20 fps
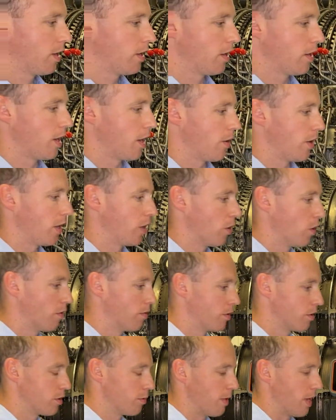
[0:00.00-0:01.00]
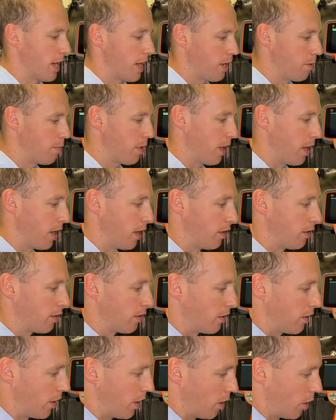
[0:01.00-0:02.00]
Now I go over to my iPad
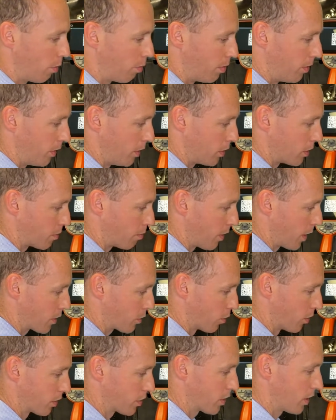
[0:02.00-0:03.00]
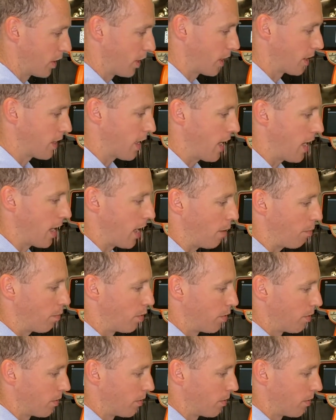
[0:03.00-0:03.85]
and I open the InspectionWorks Connect app.